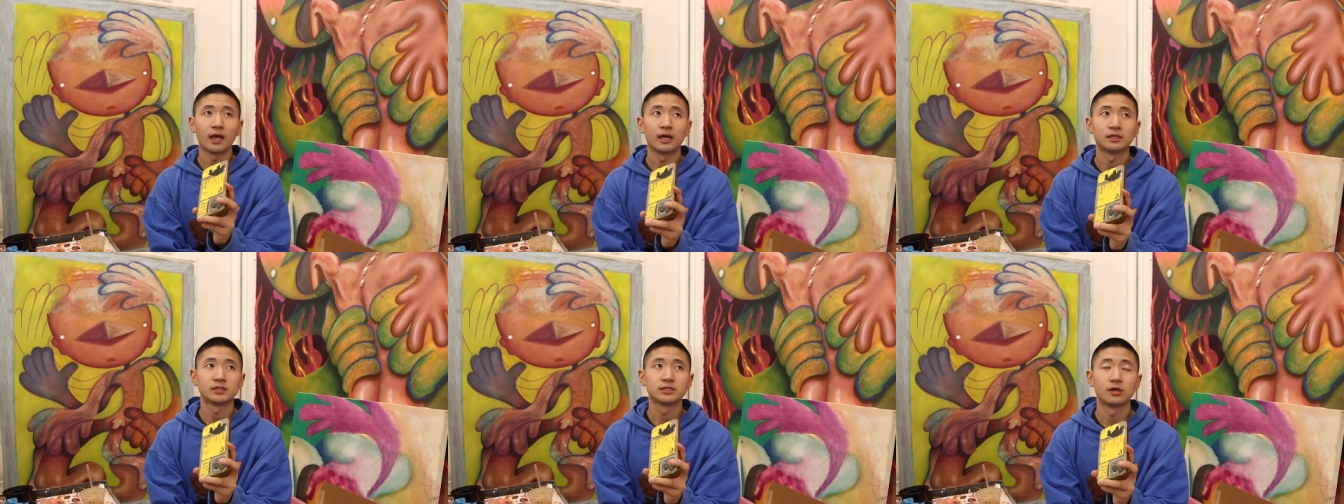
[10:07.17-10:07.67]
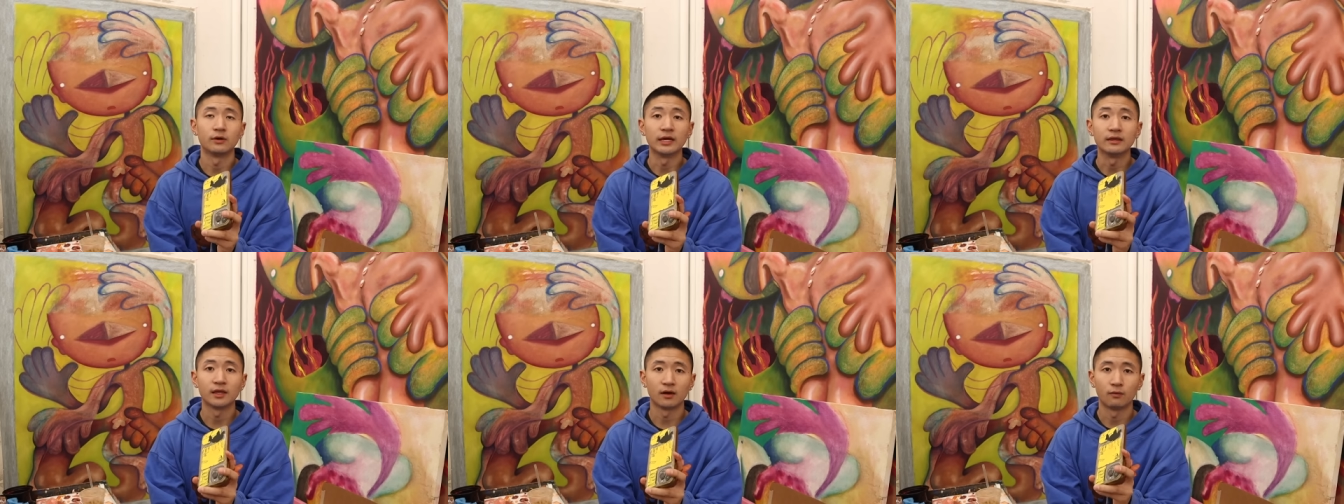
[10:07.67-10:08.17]
And so,
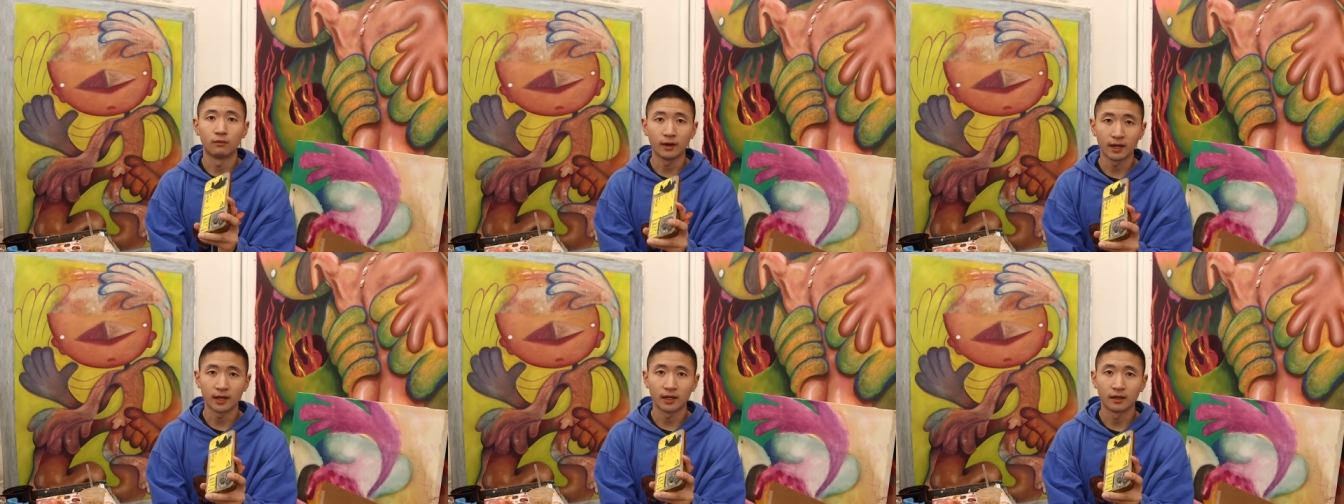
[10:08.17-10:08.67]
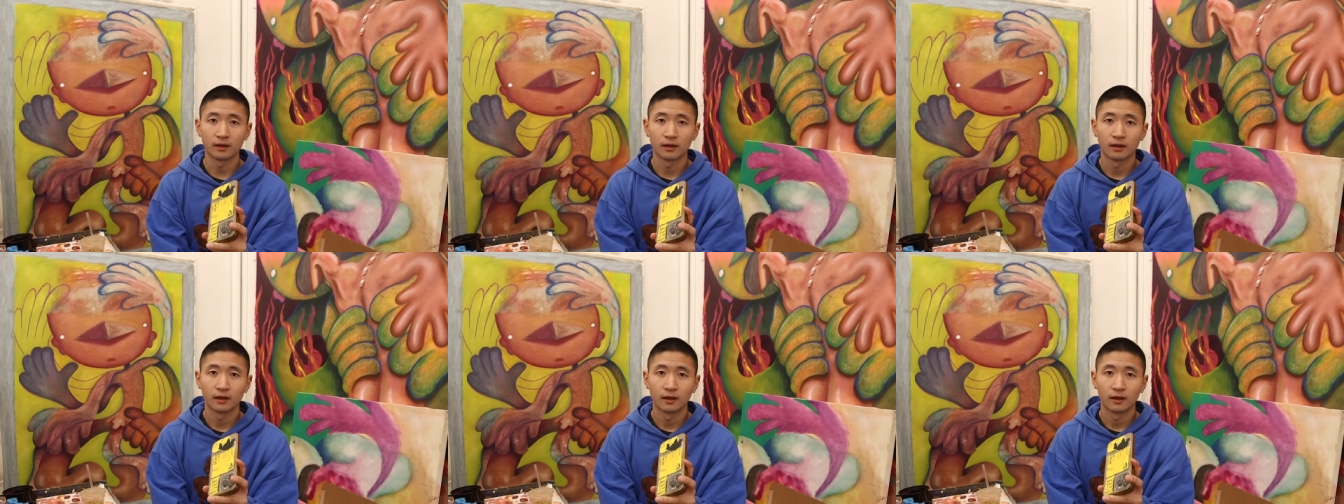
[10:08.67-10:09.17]
in that way,
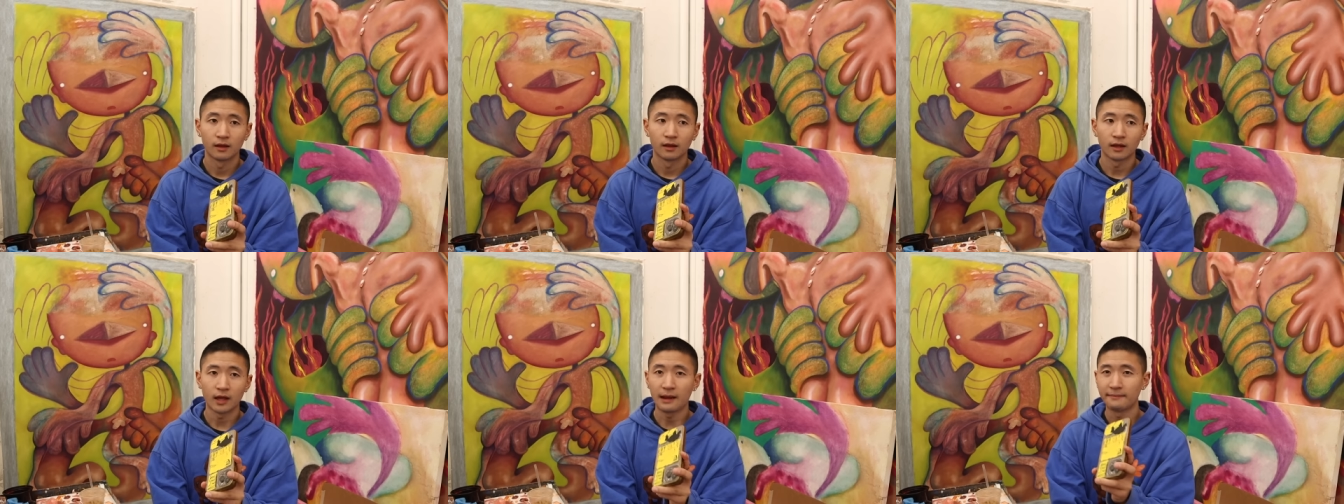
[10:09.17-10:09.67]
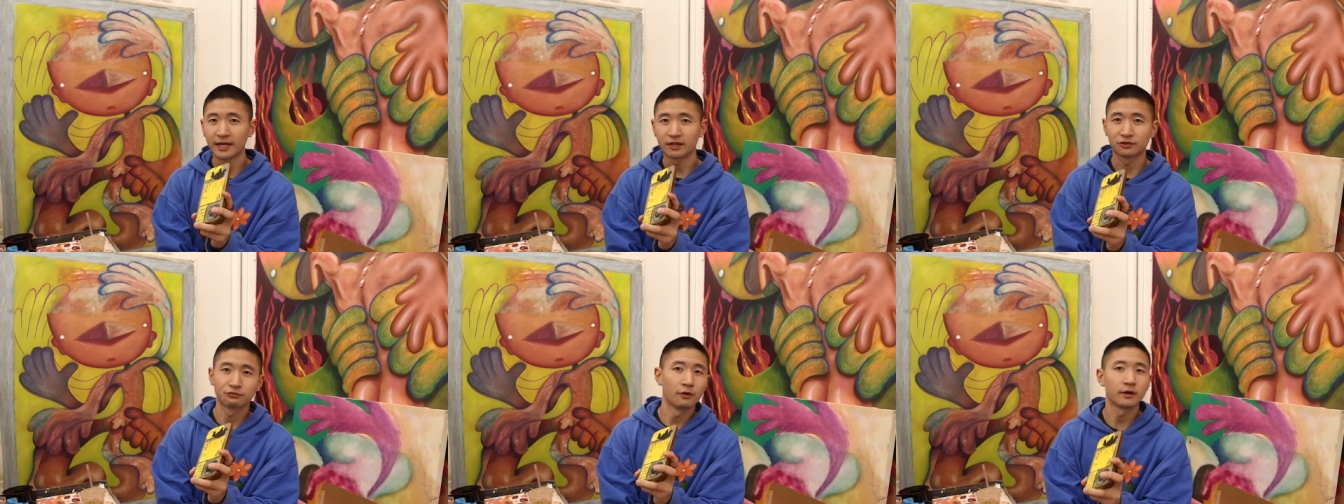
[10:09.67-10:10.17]
I'm like
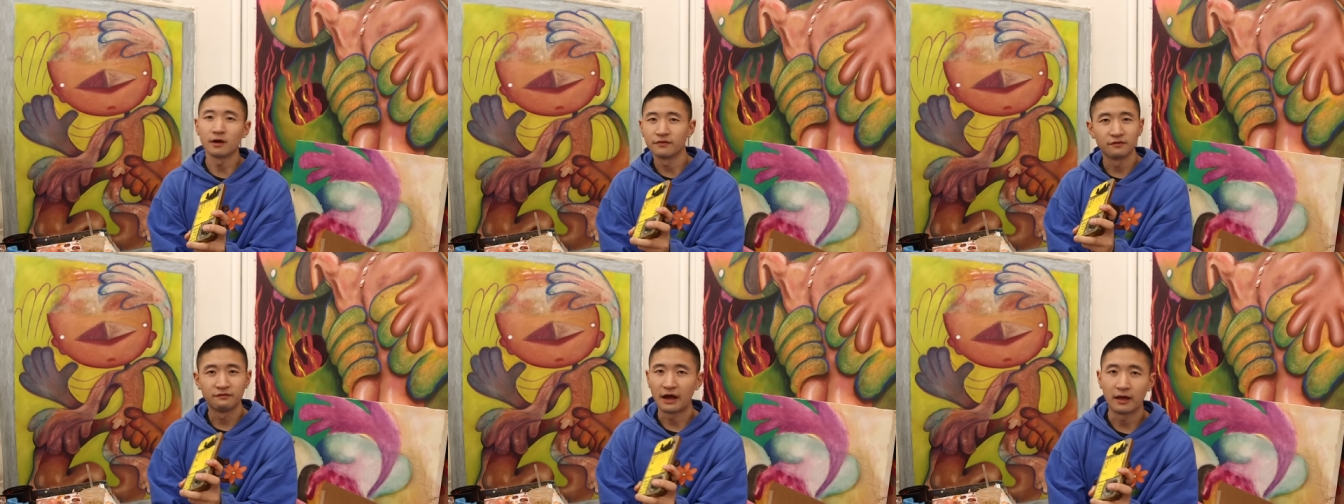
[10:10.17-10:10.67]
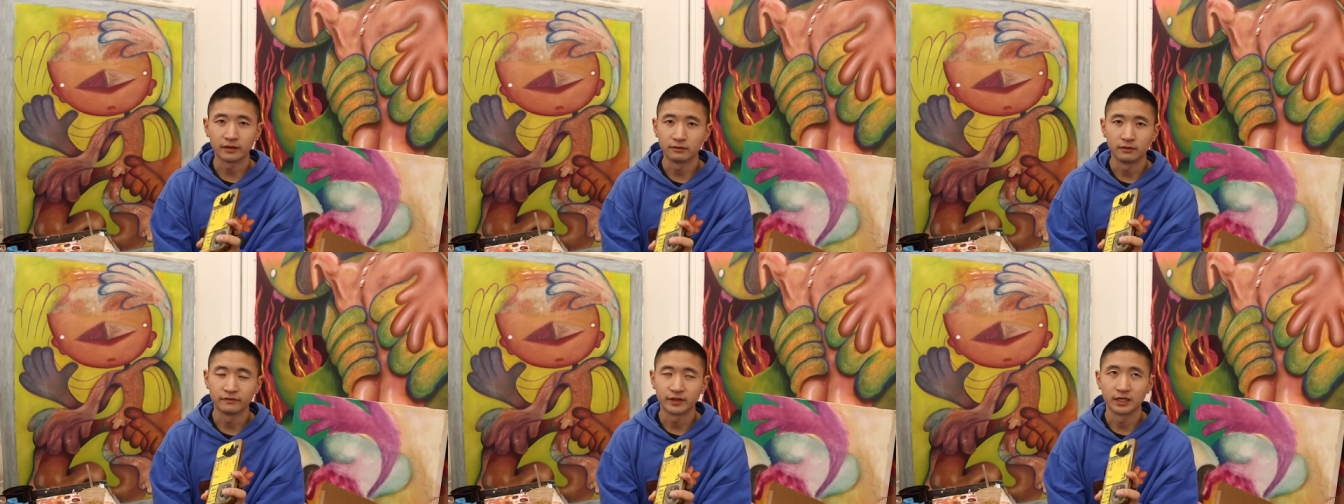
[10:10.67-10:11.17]
throwing off the
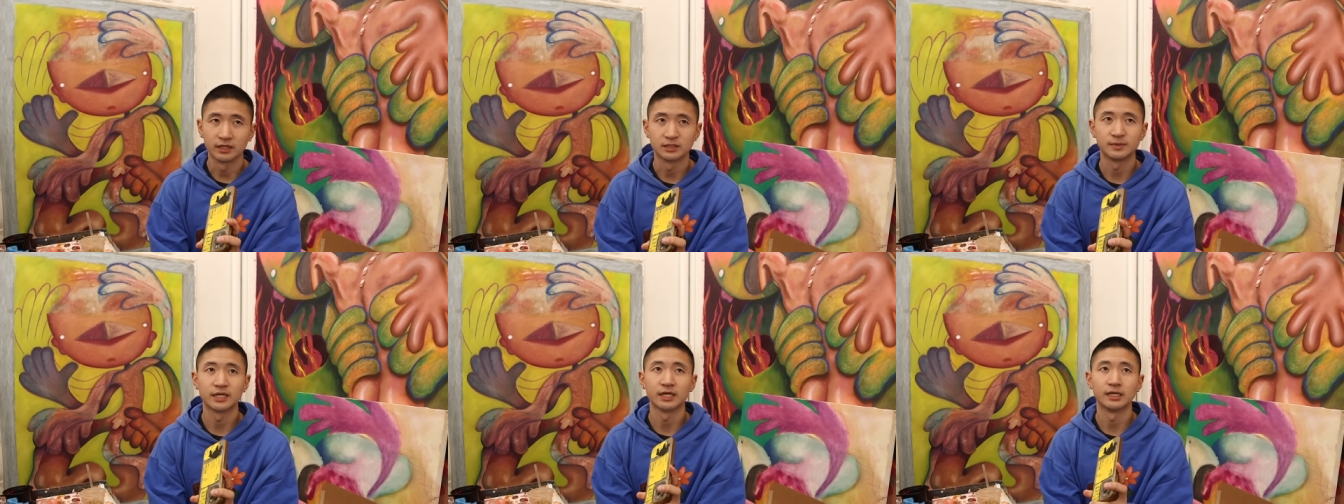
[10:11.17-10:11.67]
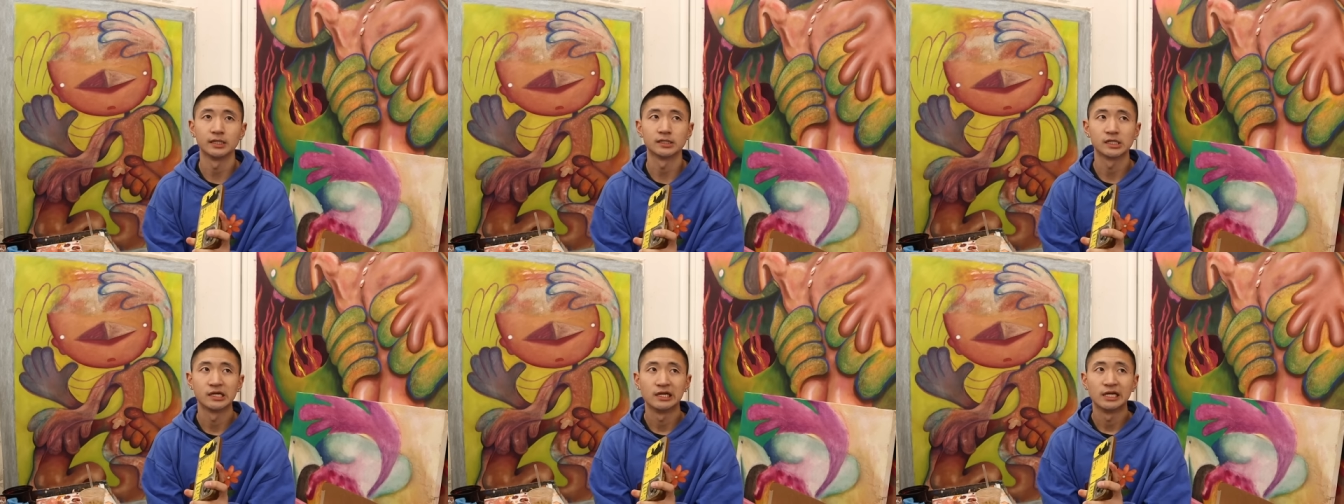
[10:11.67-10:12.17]
value of things
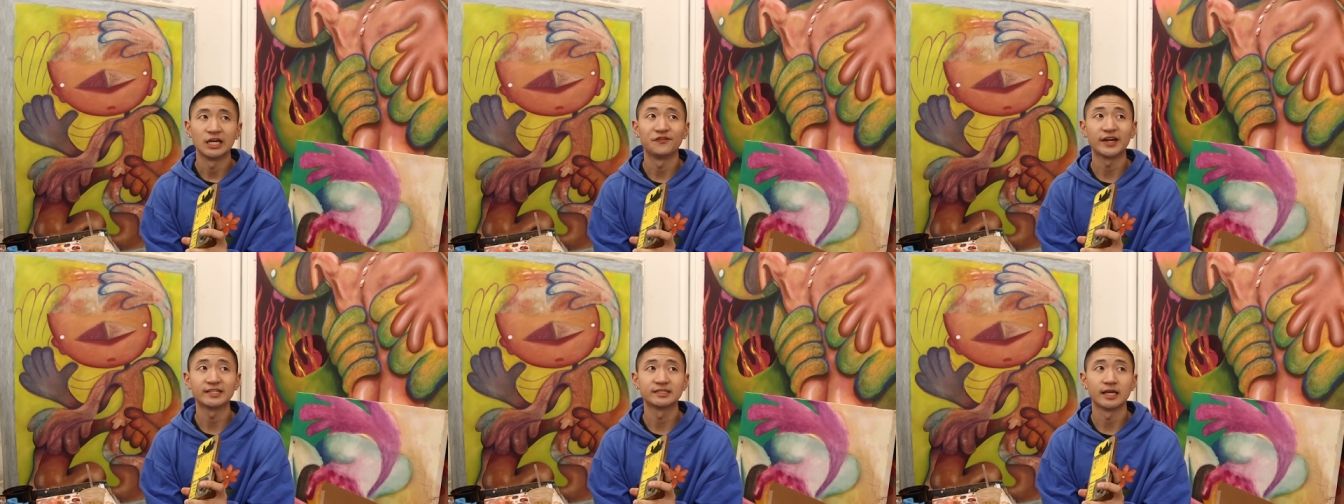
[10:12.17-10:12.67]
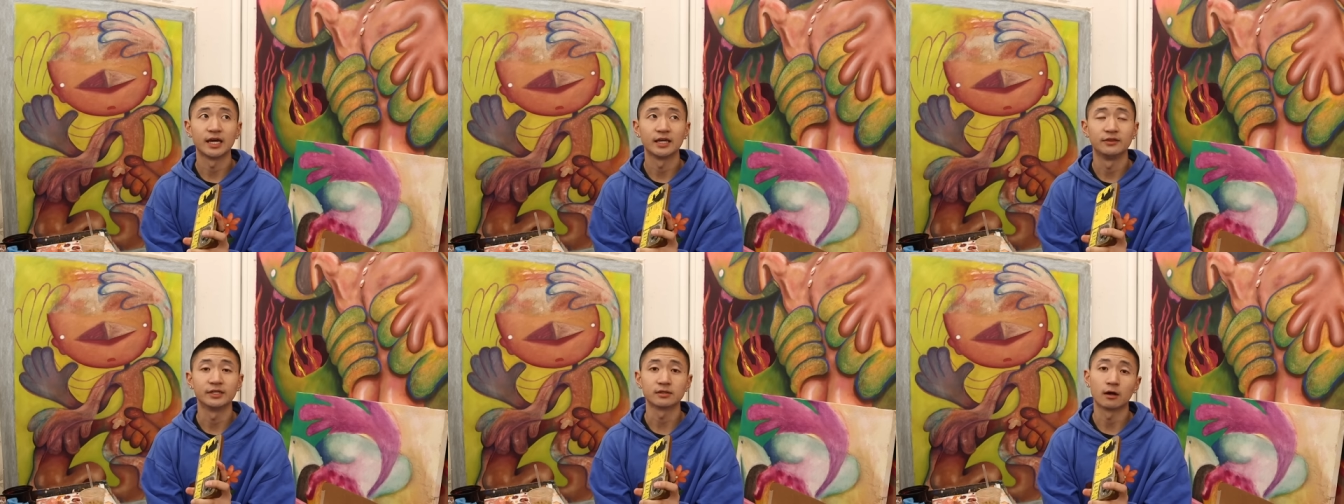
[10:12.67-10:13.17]
because if I say
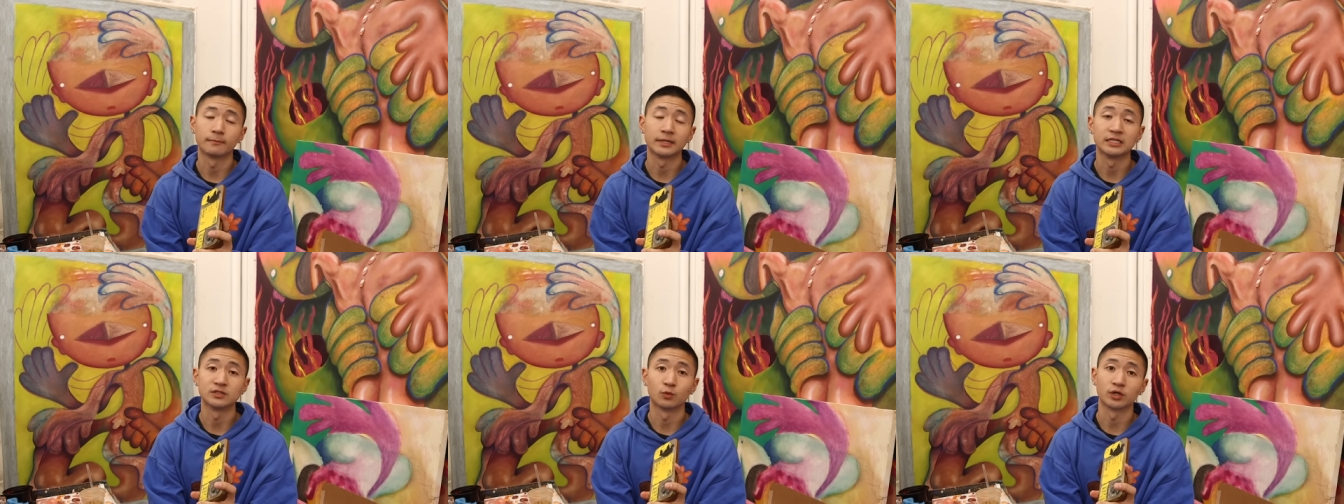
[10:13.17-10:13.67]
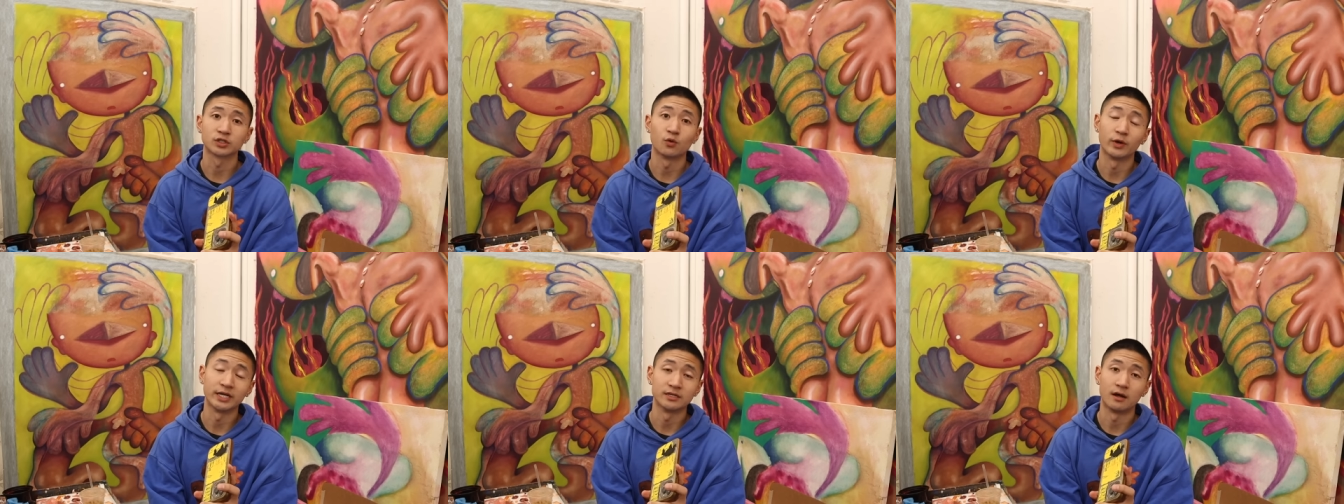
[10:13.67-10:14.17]
this art piece is worth
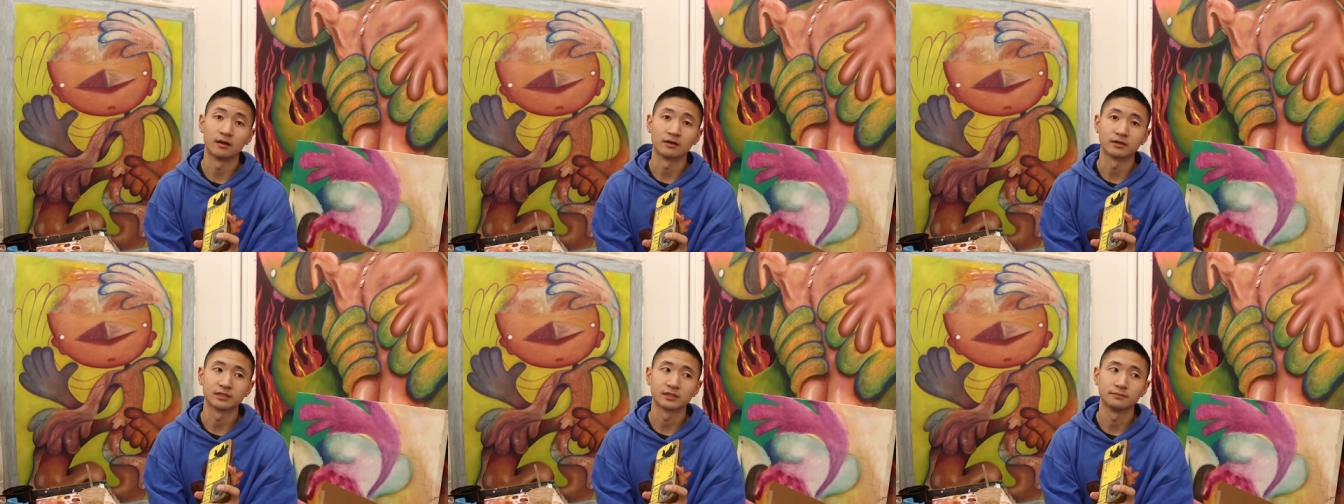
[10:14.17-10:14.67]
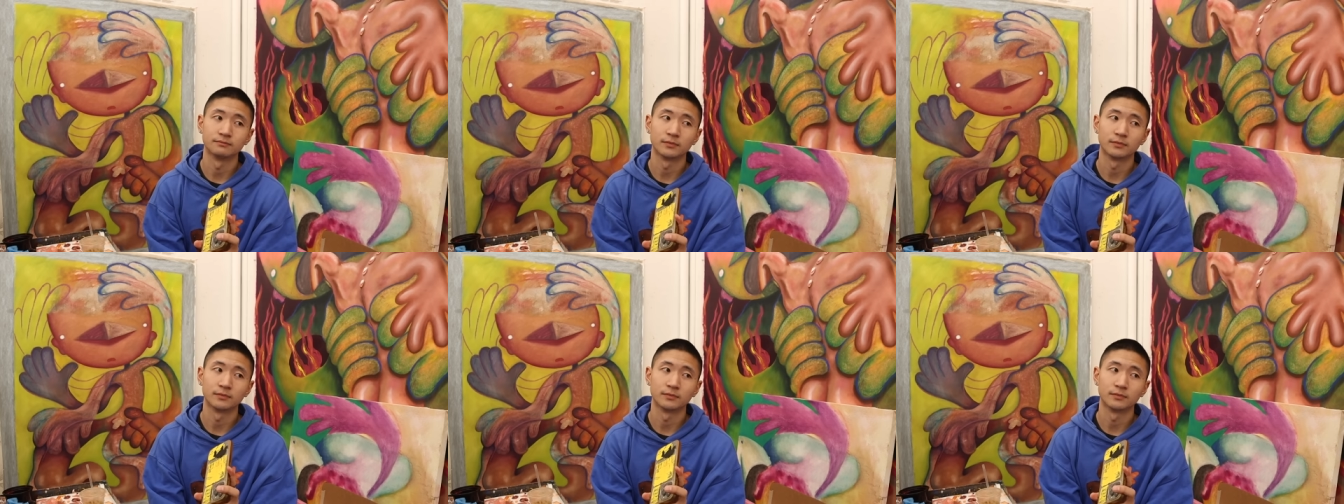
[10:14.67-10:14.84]
$20,